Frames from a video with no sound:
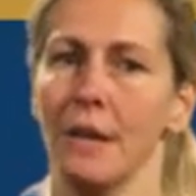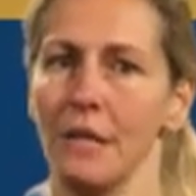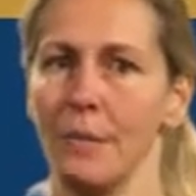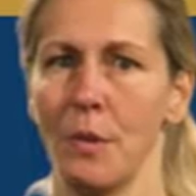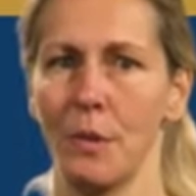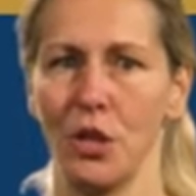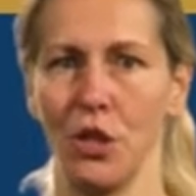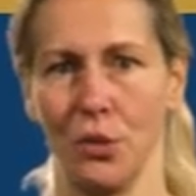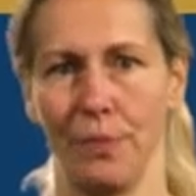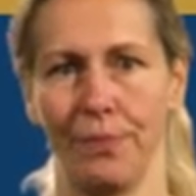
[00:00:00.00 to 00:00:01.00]
Tip number
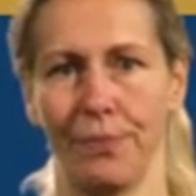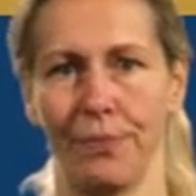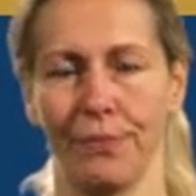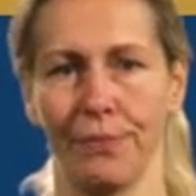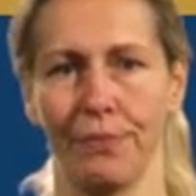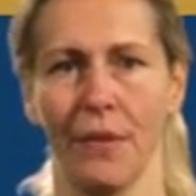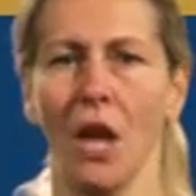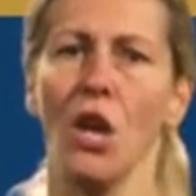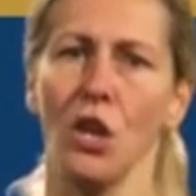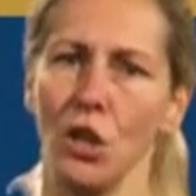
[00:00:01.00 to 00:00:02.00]
two,
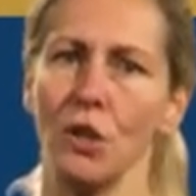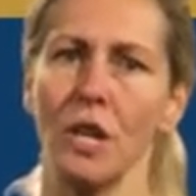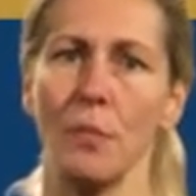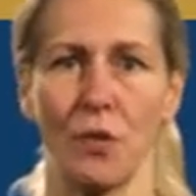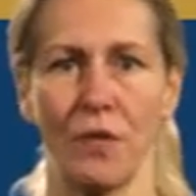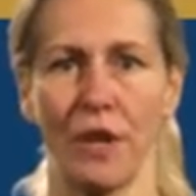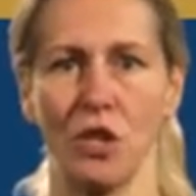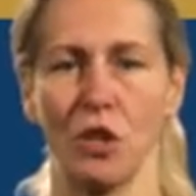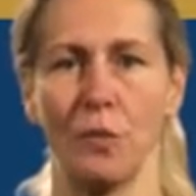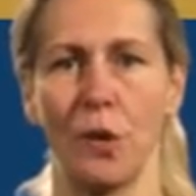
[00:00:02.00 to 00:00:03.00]
use a
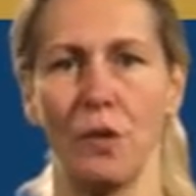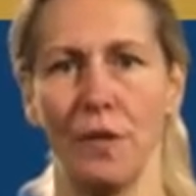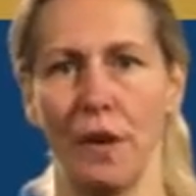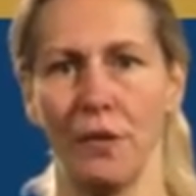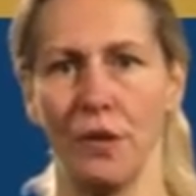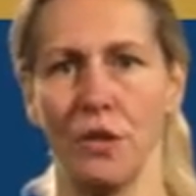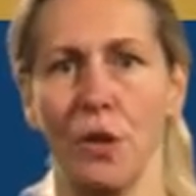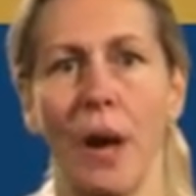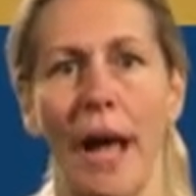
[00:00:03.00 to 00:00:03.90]
professional profile photo